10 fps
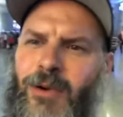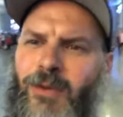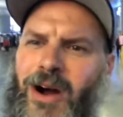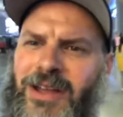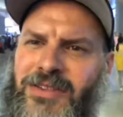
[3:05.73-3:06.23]
we're
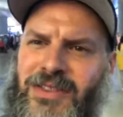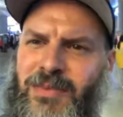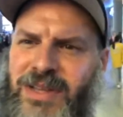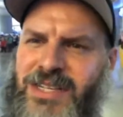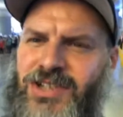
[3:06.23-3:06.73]
walking through the
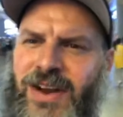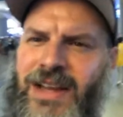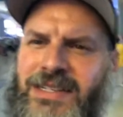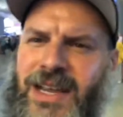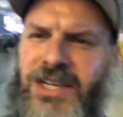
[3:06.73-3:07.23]
busy
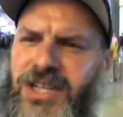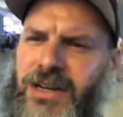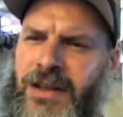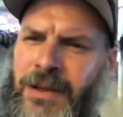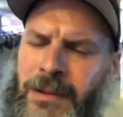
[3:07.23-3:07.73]
train station.